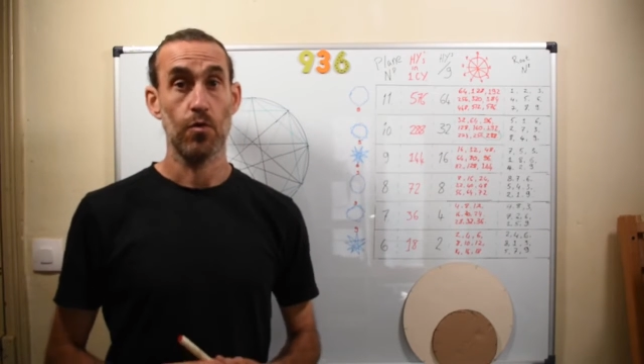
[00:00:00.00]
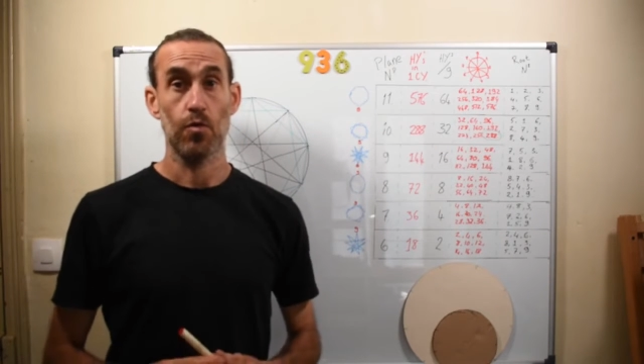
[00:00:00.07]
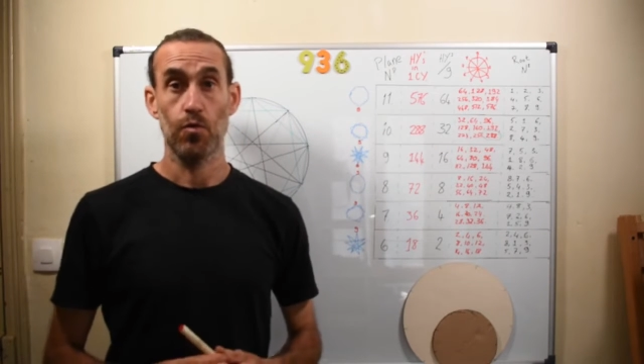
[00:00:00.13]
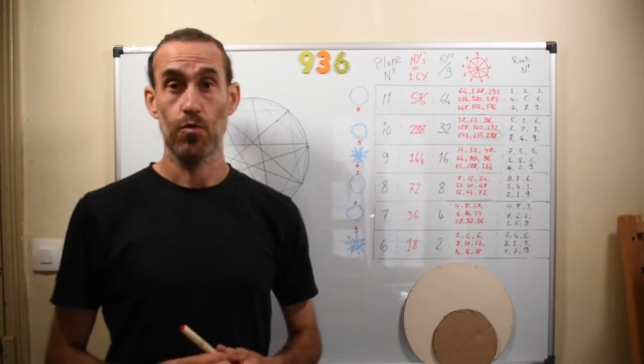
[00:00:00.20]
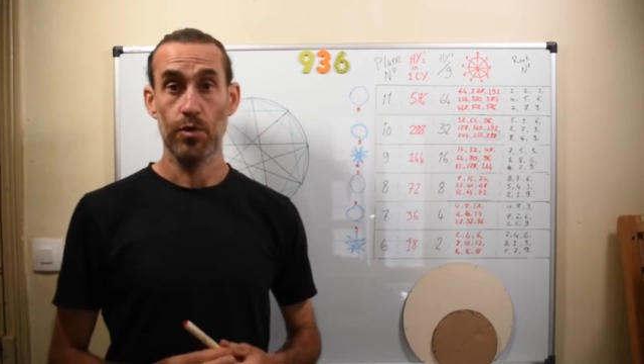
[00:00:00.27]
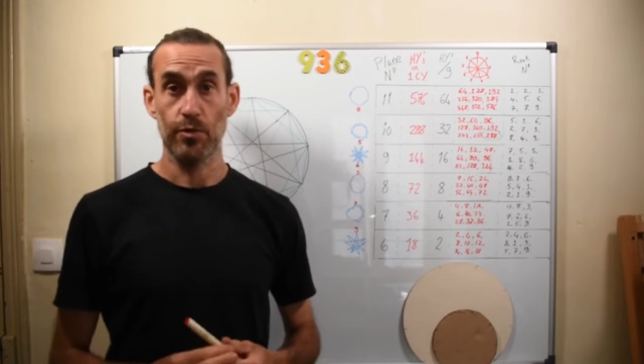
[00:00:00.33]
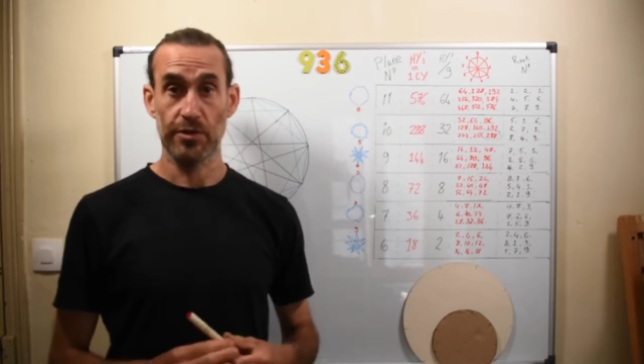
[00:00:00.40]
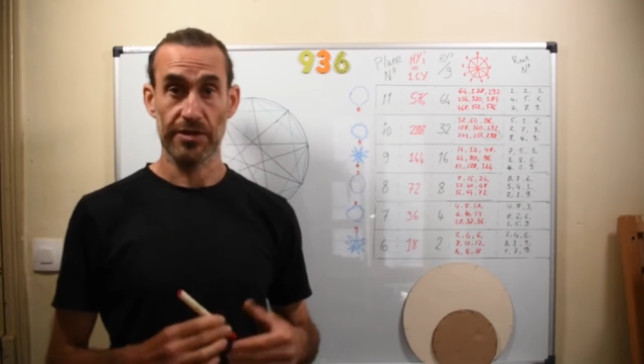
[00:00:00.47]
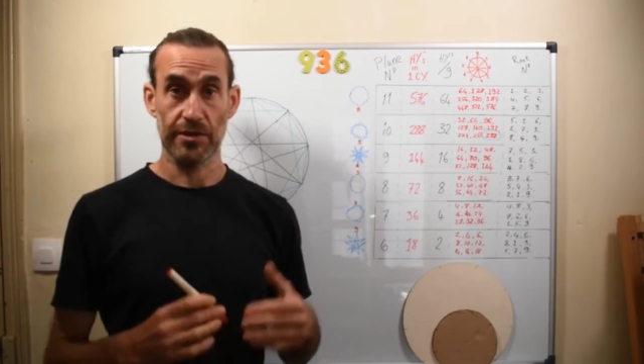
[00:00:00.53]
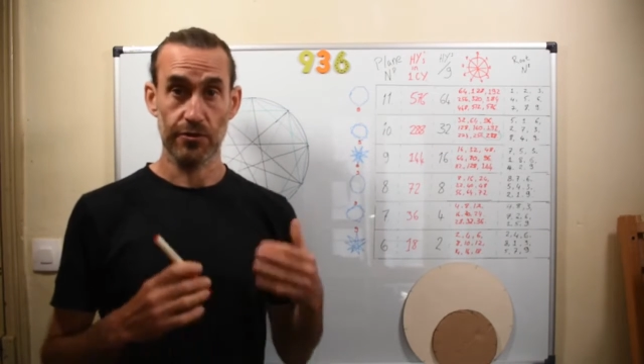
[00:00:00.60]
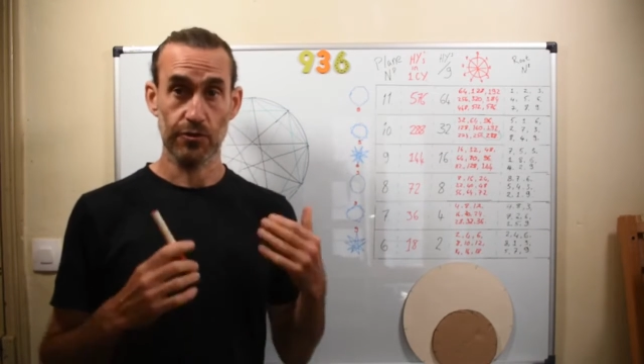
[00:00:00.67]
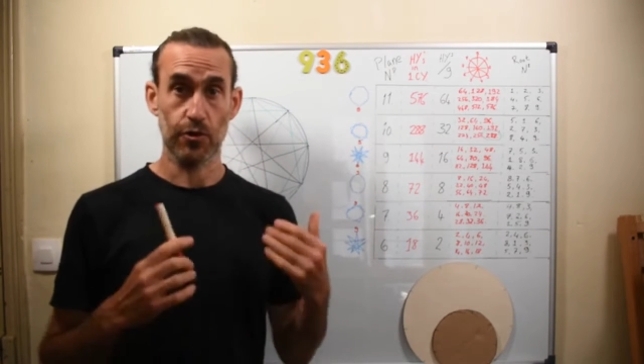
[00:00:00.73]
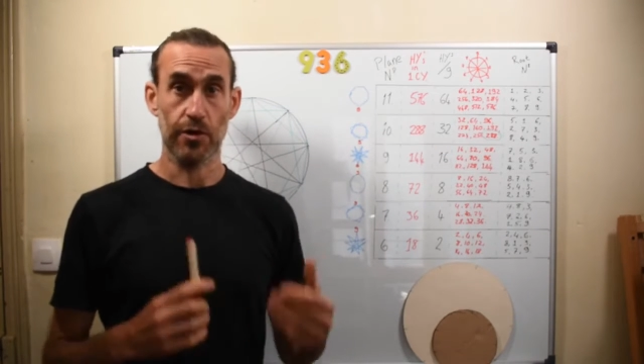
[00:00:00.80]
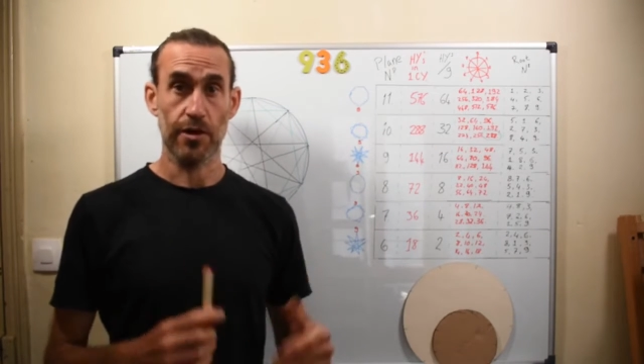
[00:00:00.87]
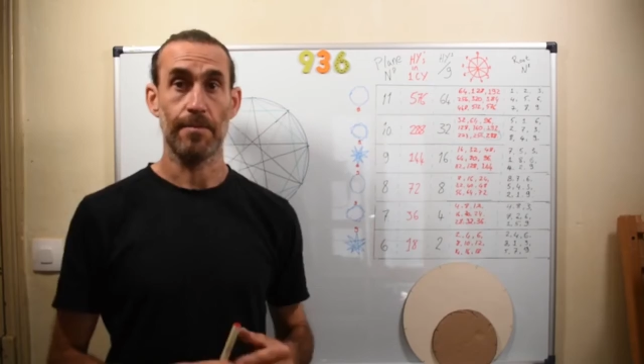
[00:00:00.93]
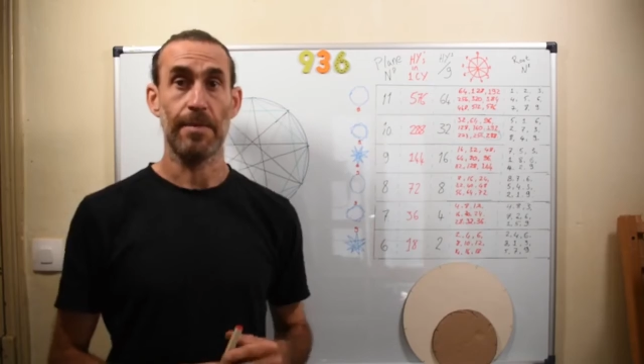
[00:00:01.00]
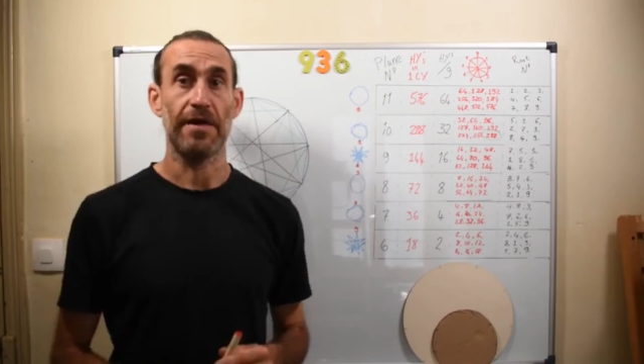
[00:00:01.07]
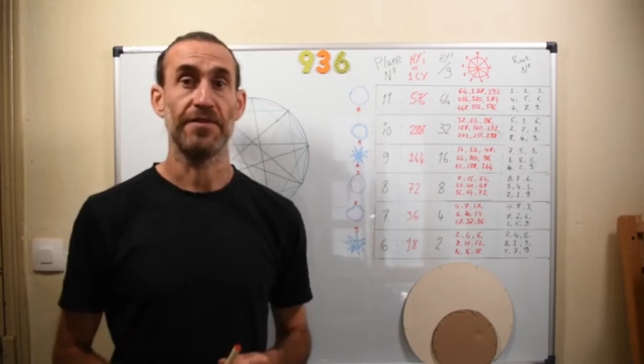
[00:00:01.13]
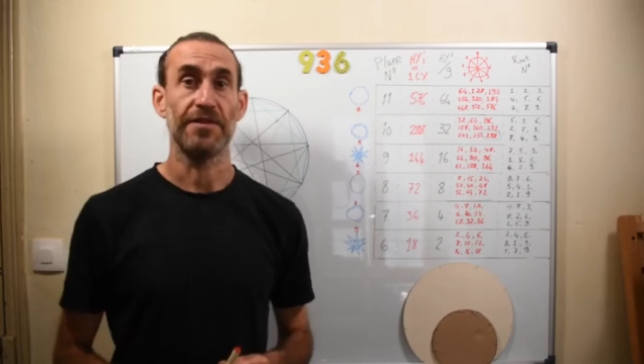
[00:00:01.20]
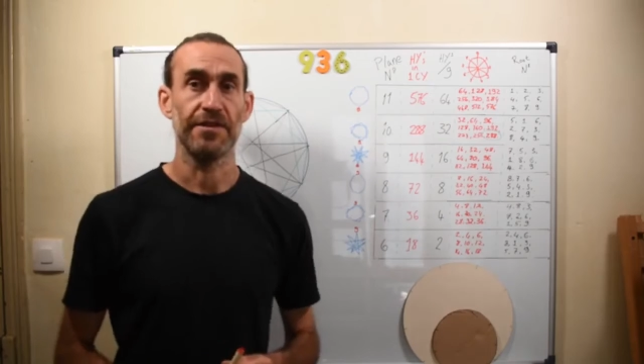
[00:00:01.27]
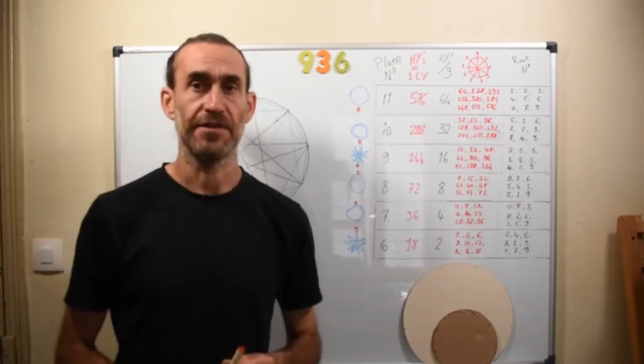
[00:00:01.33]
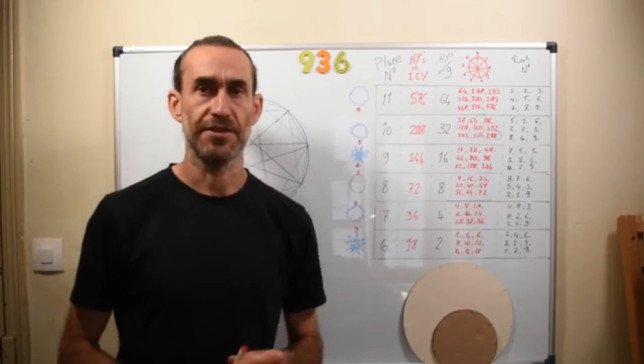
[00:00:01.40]
we were still talking
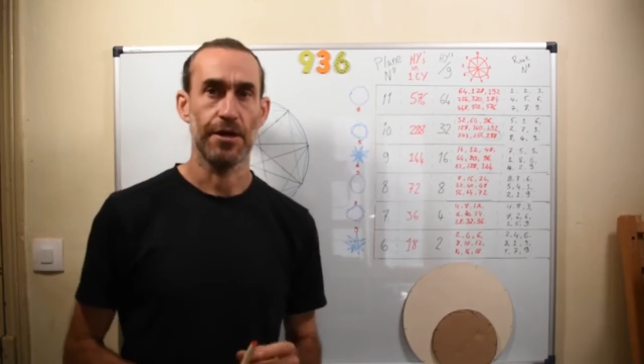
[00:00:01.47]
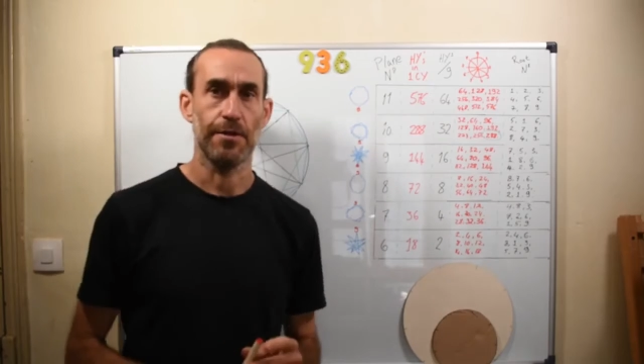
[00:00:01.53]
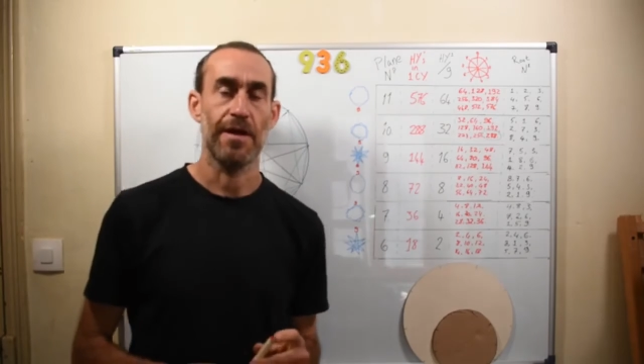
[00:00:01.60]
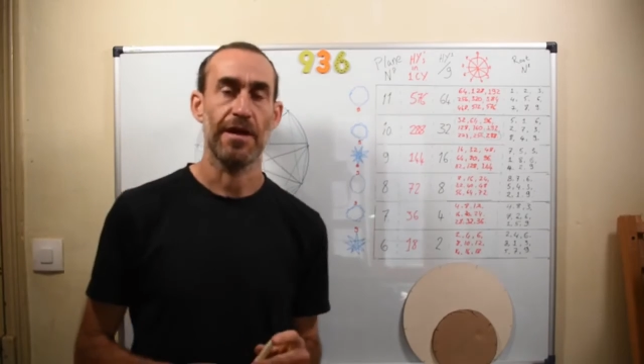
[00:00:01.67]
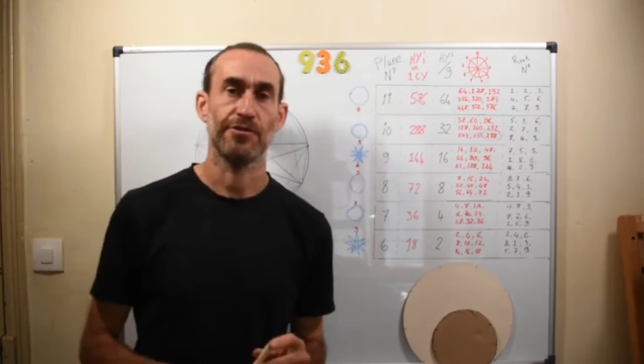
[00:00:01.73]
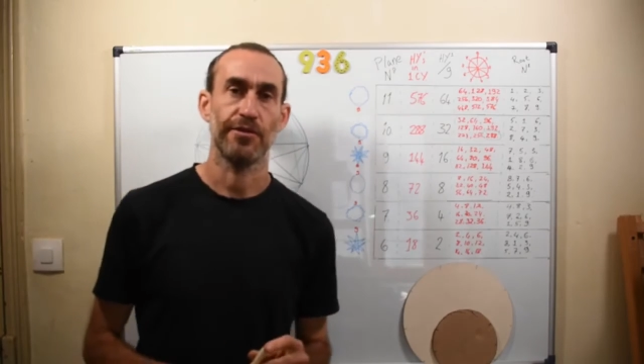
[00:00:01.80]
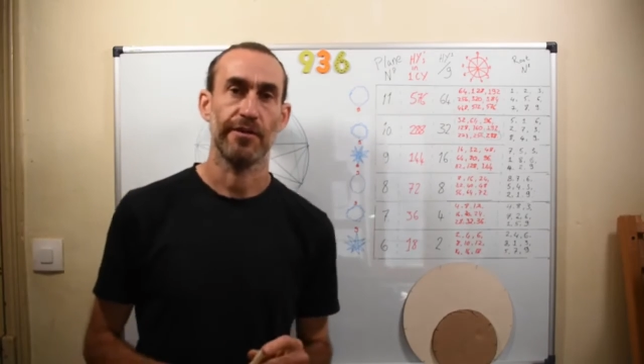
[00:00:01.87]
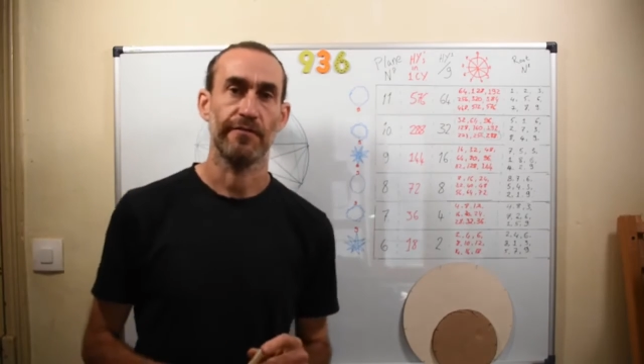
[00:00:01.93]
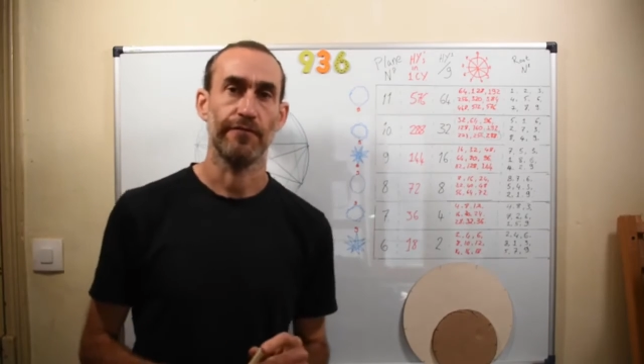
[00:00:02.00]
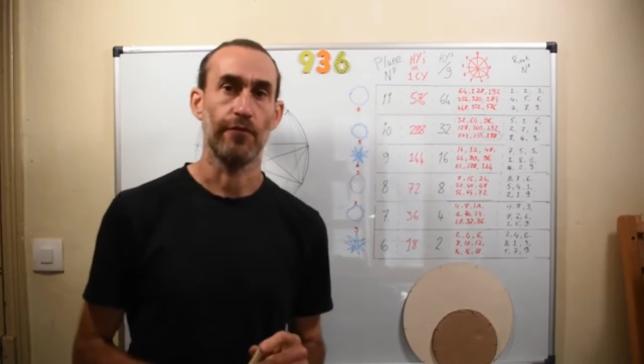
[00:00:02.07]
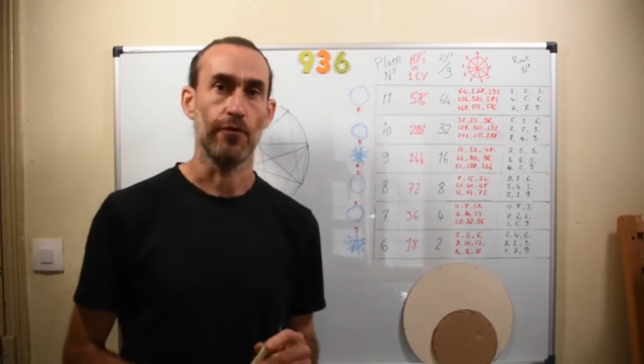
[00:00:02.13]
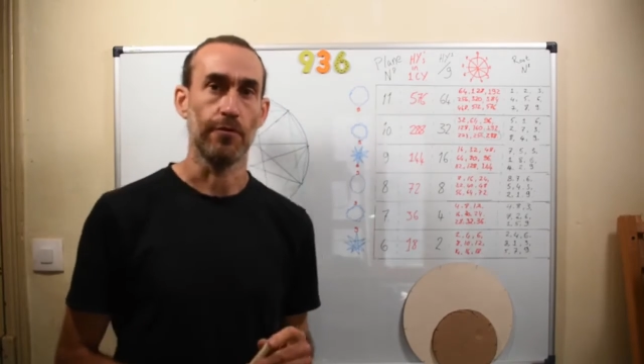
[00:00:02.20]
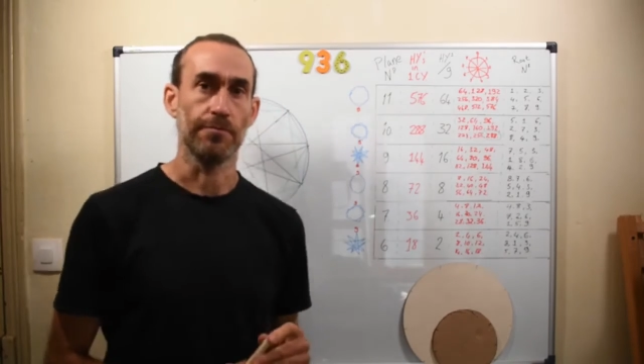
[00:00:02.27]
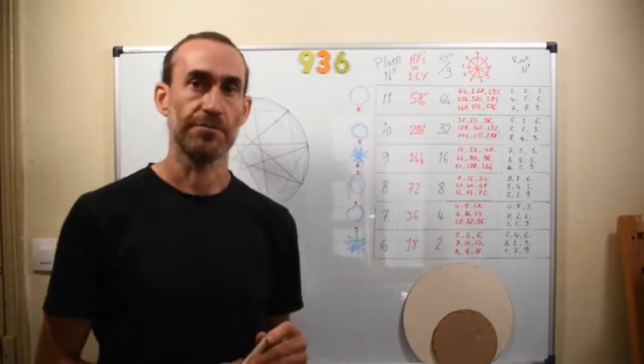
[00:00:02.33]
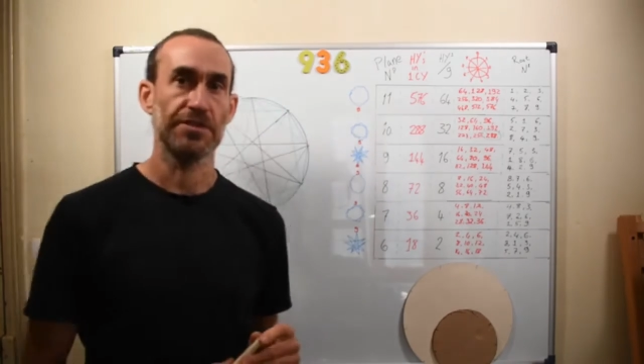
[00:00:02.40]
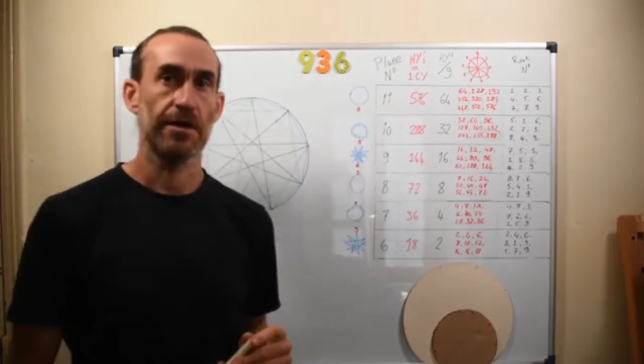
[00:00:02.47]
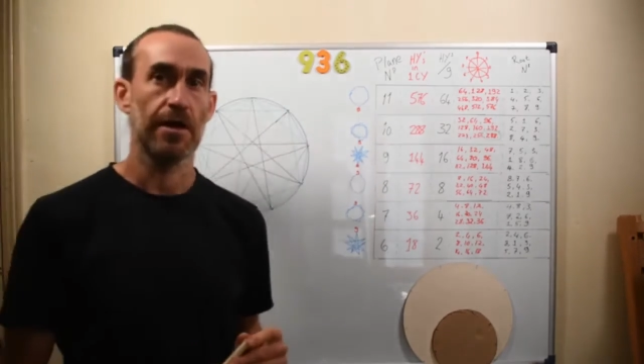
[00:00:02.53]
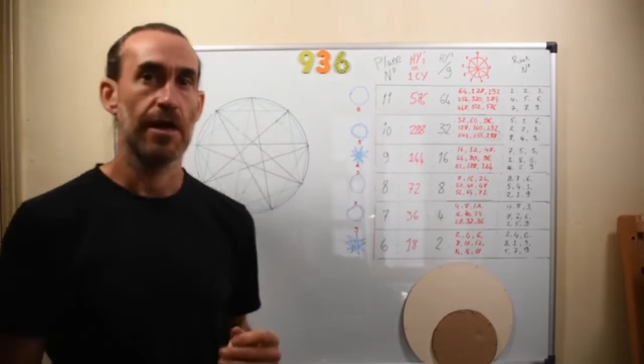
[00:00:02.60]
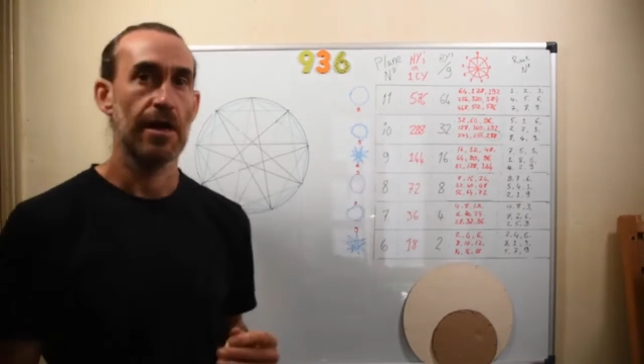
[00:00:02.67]
about the geometric forms,